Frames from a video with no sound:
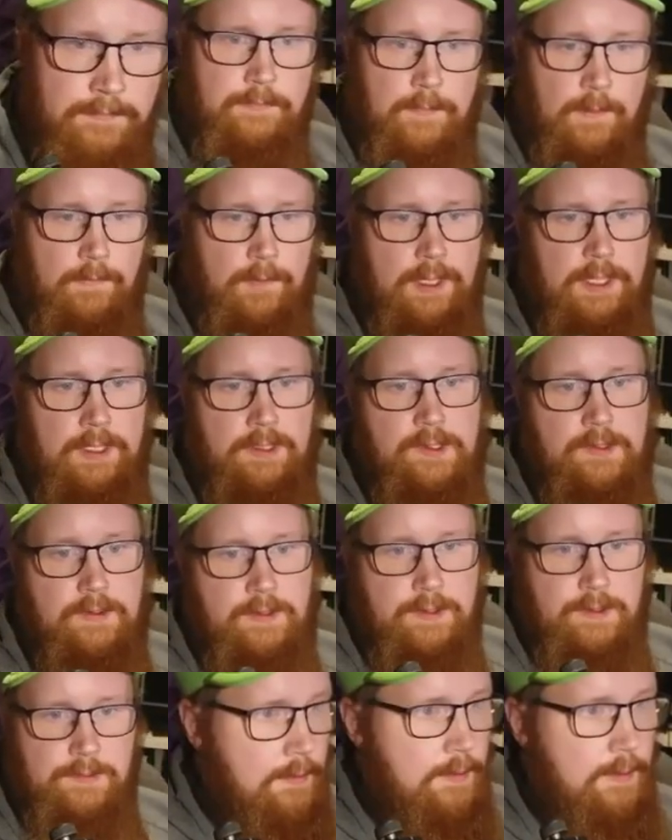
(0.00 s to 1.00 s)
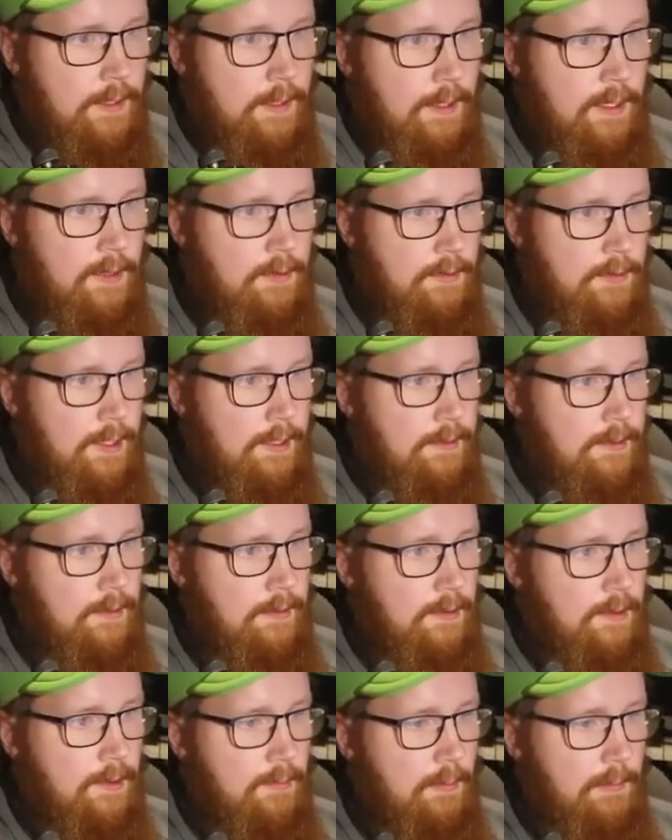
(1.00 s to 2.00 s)
Eventually. I, I don't get the
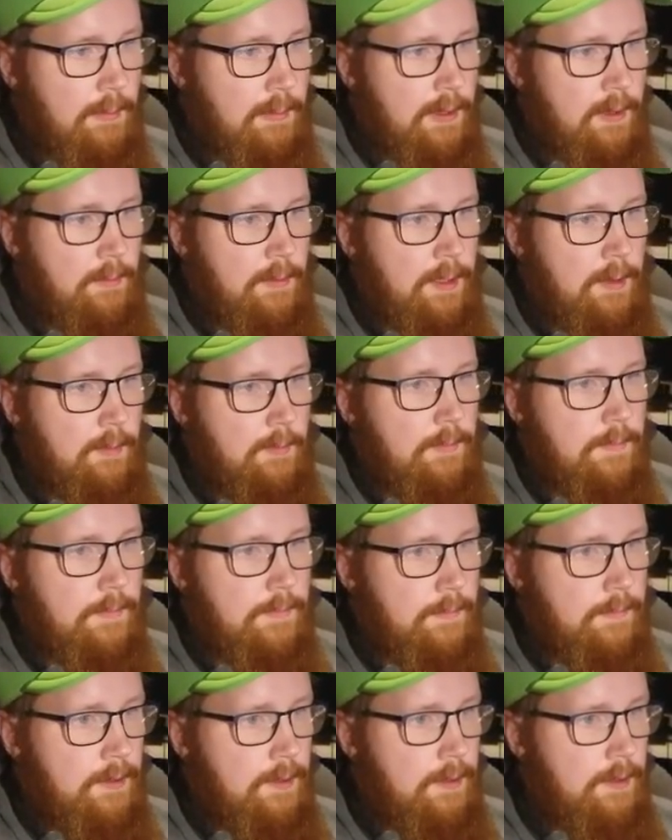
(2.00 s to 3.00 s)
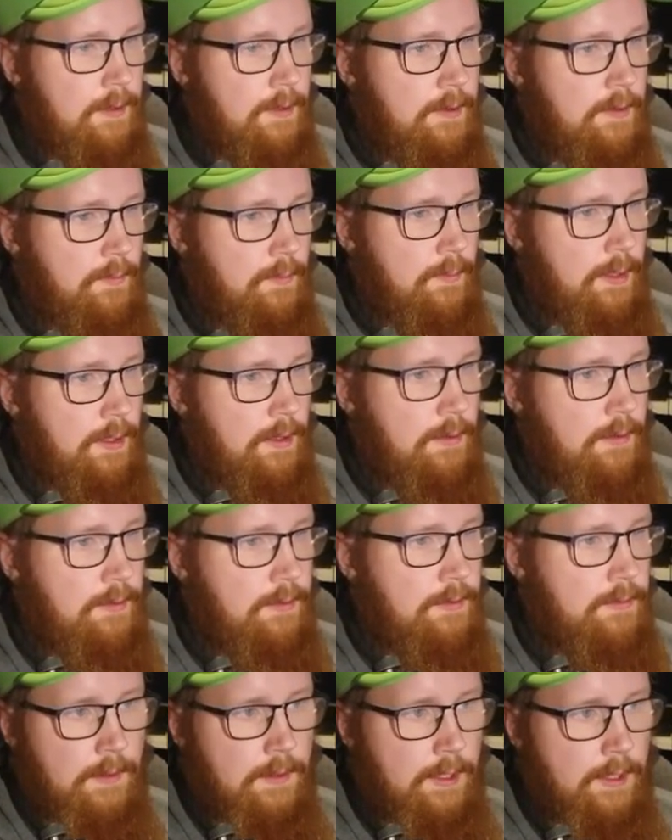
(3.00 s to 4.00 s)
Gummy Bear meme. I think it's weird.